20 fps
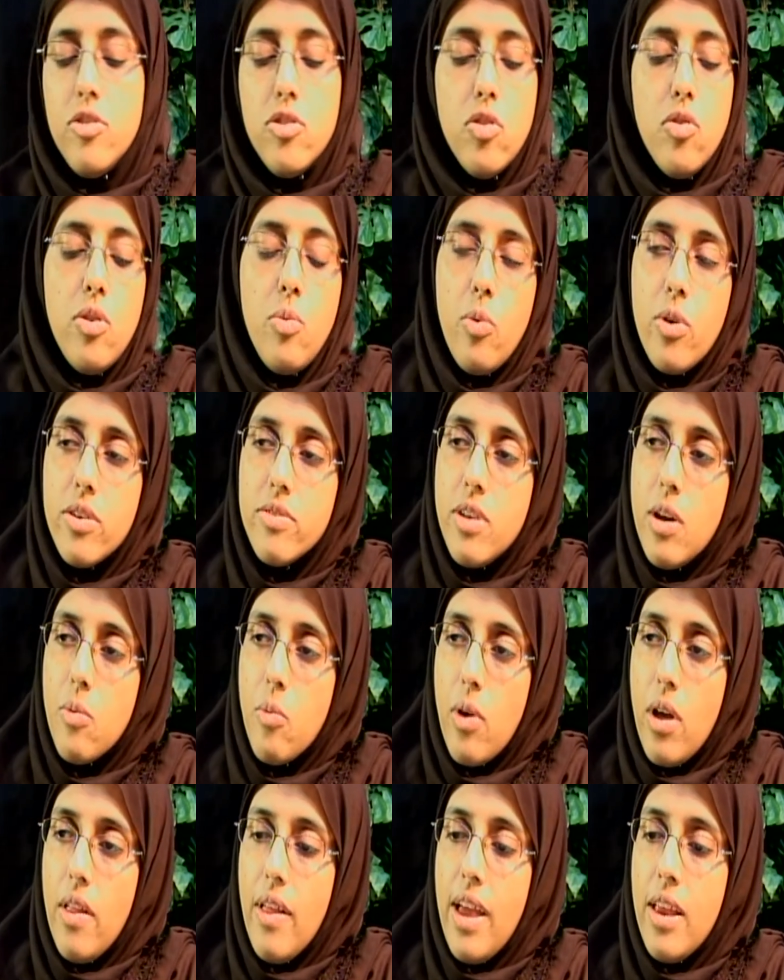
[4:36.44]
So it works out
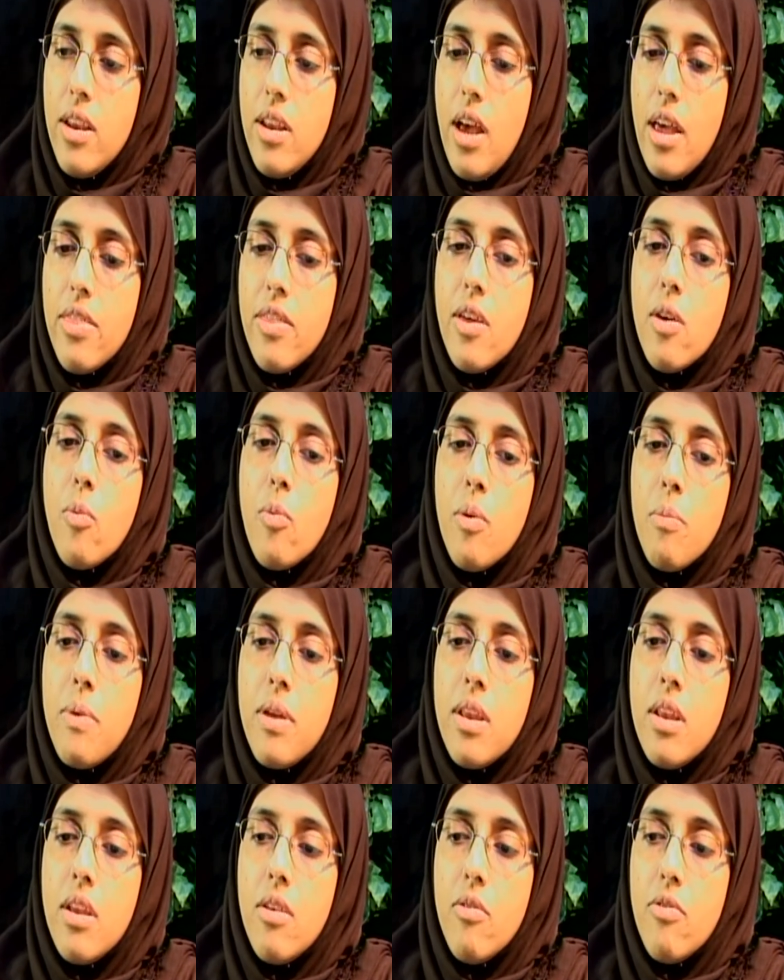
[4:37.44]
well. And I think
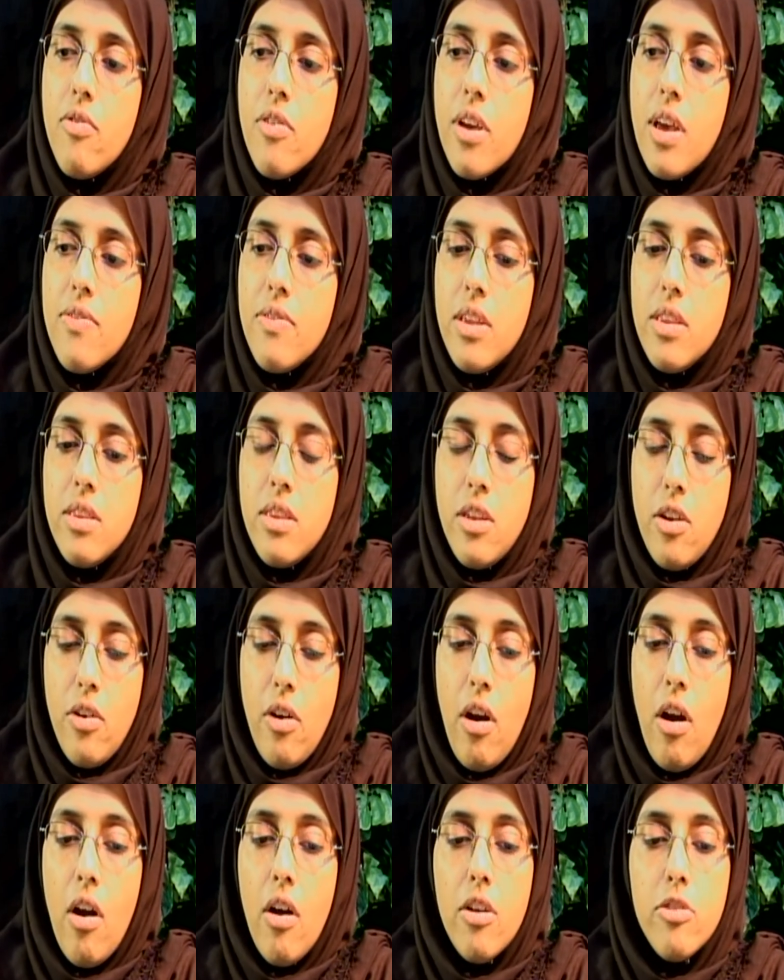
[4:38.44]
women forget that
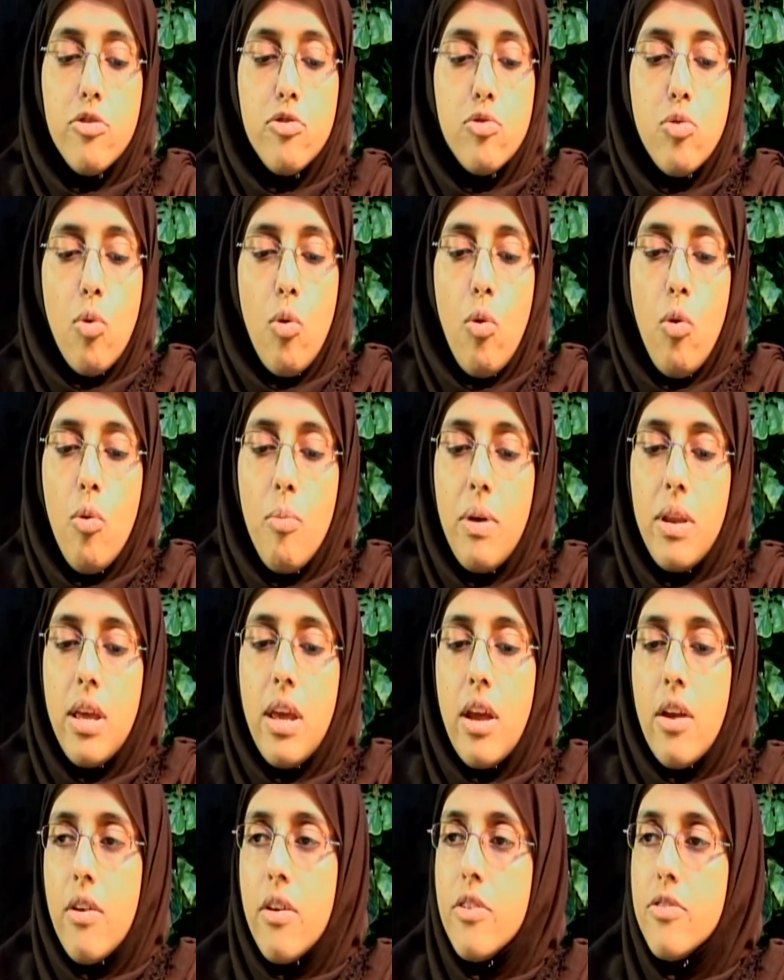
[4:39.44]
there are so
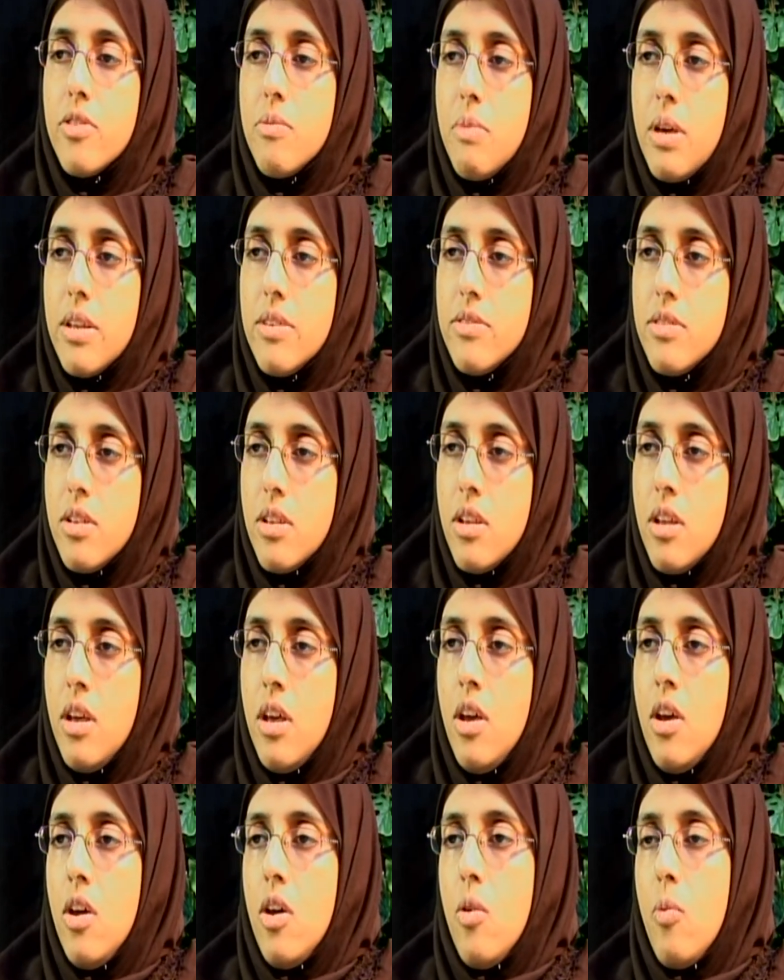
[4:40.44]
many areas in medicine
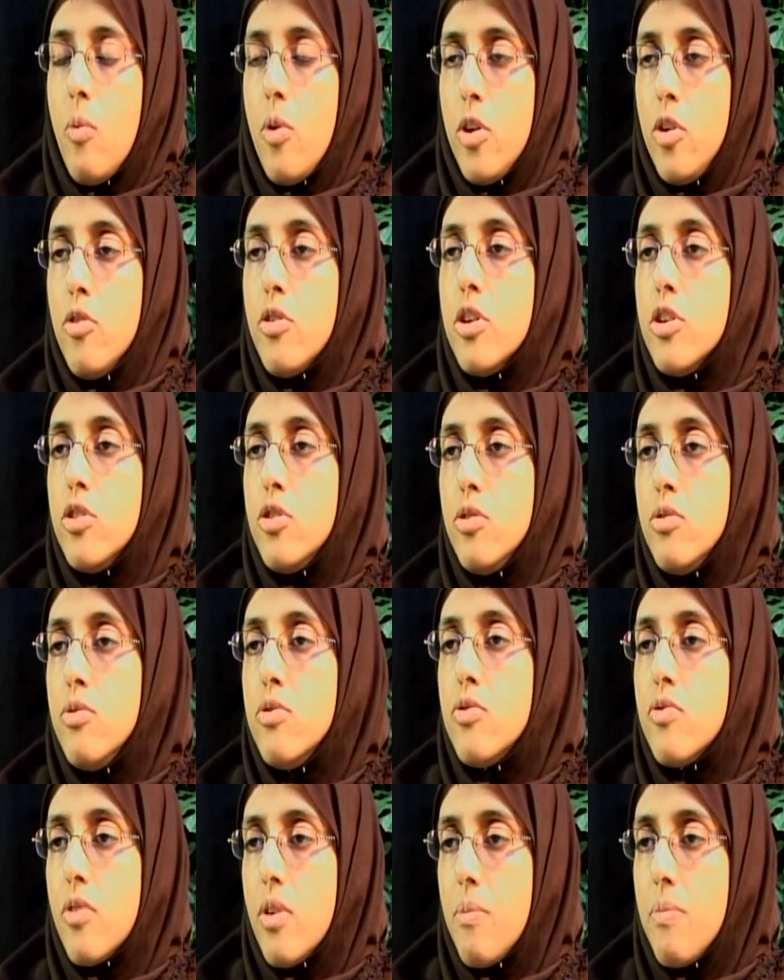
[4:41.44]
where you can
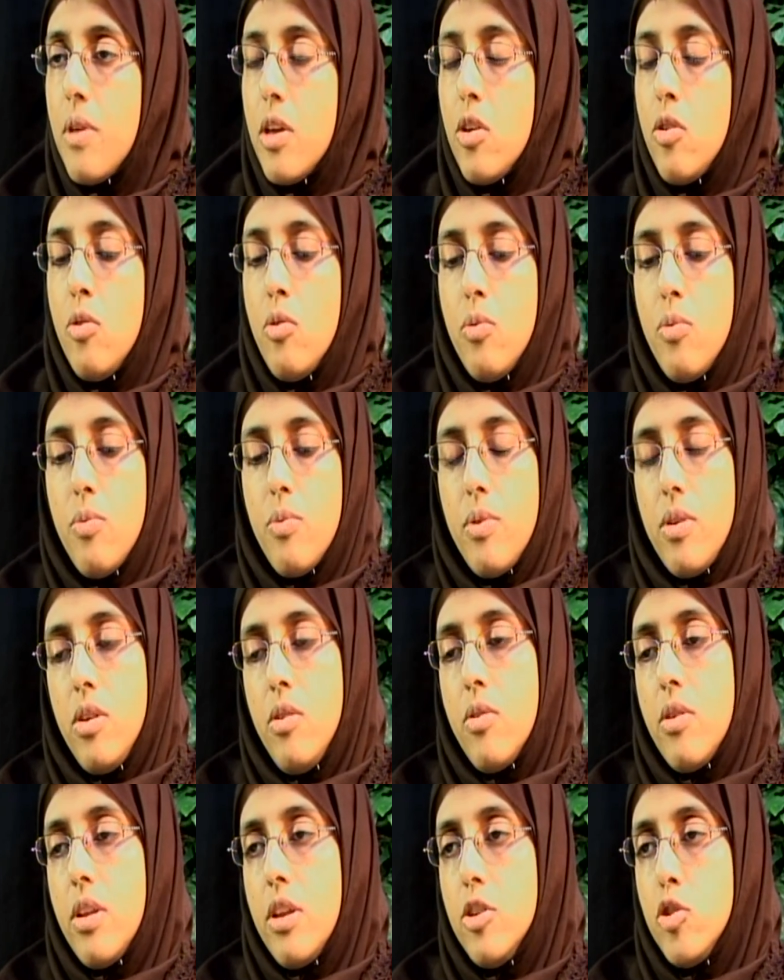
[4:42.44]
choose from that you
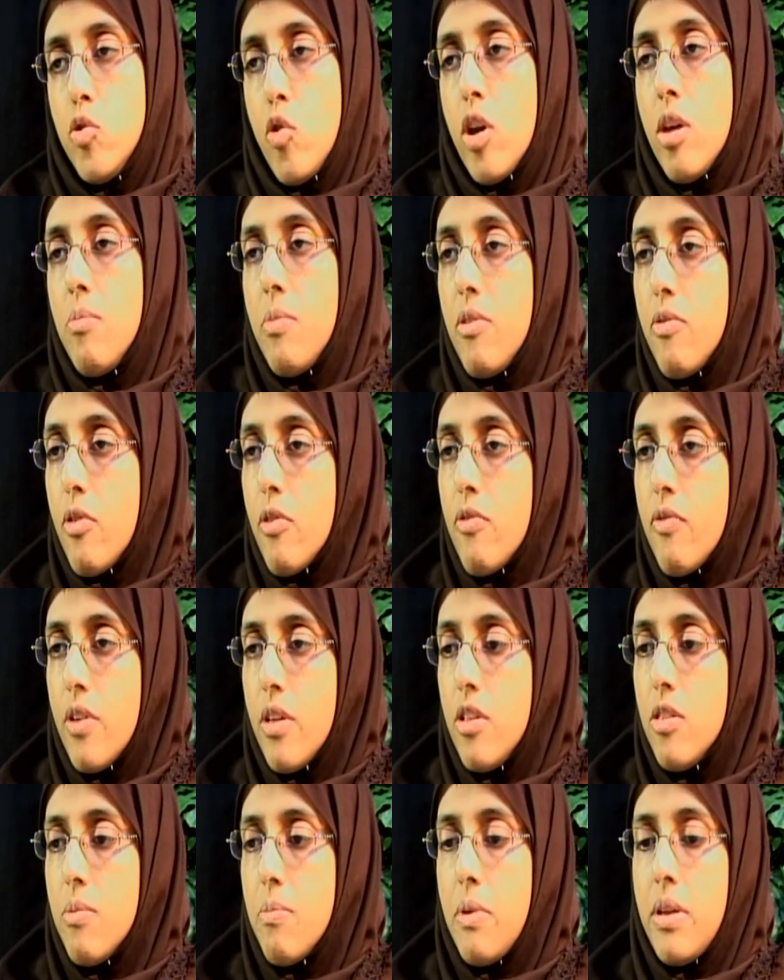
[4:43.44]
can enjoy and be
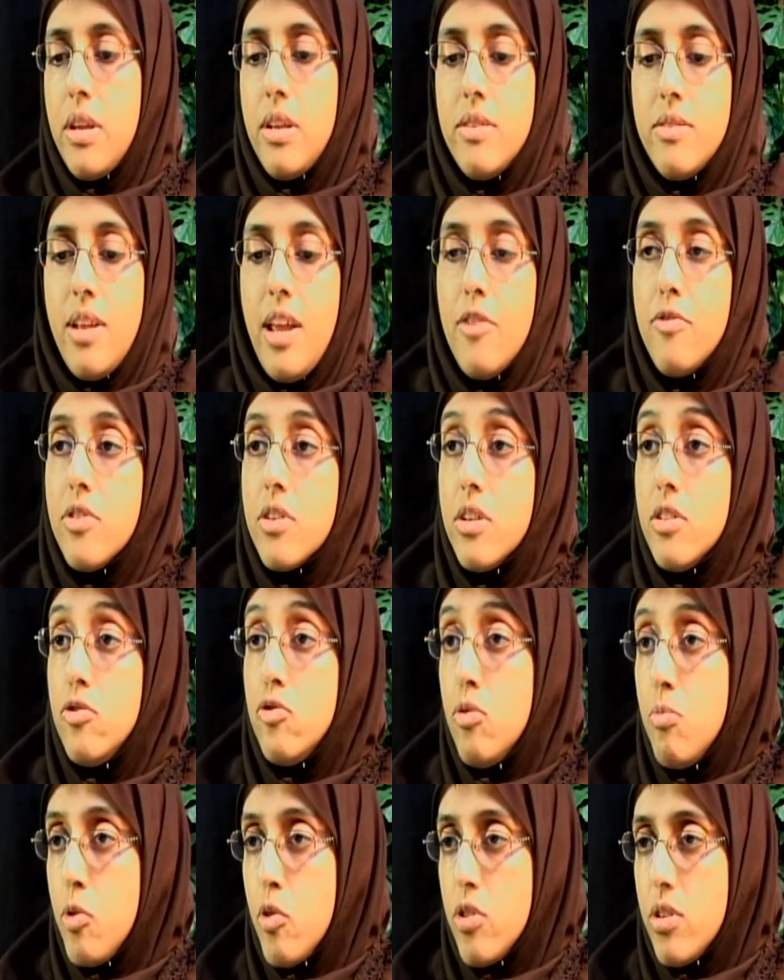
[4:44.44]
fulfilled, but it doesn't have to
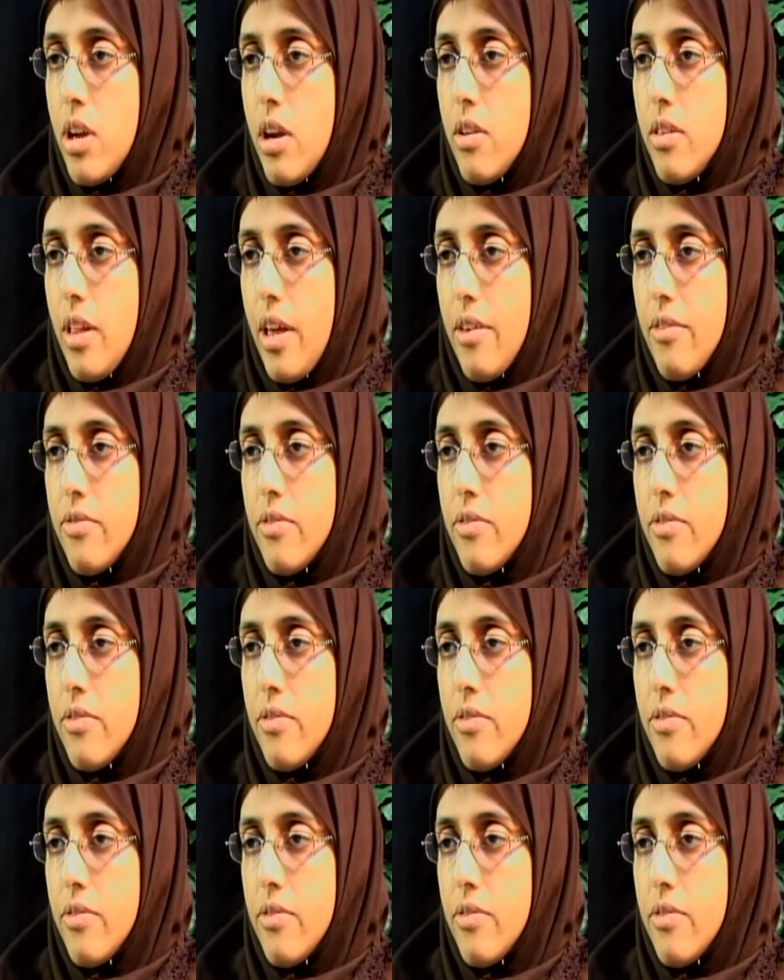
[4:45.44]
consume your entire life.